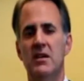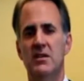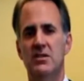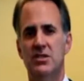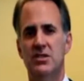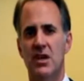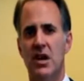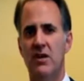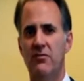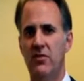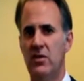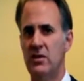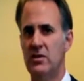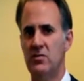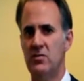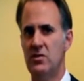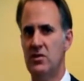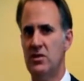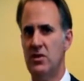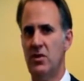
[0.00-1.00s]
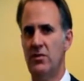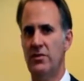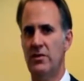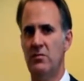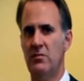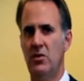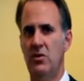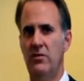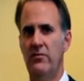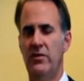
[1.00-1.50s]
suffer as a result
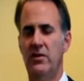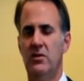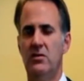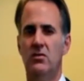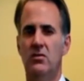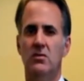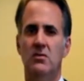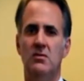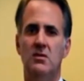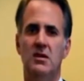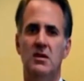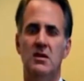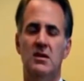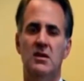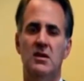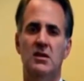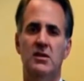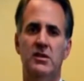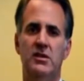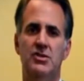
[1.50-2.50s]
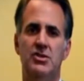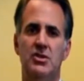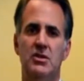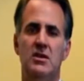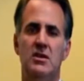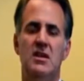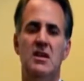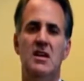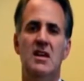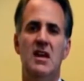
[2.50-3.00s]
of a motor vehicle collision.